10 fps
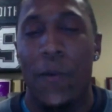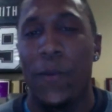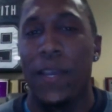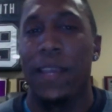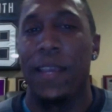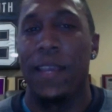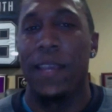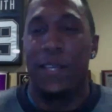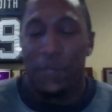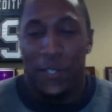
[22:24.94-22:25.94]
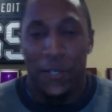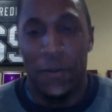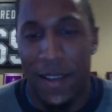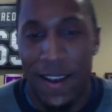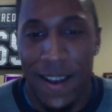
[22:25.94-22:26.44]
We used to.
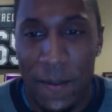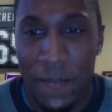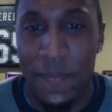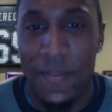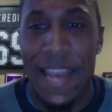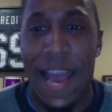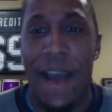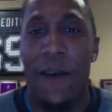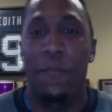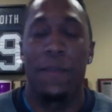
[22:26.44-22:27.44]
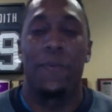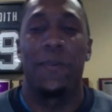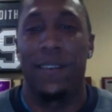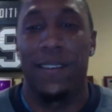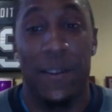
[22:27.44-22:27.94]
Now
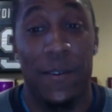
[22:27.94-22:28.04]
people are,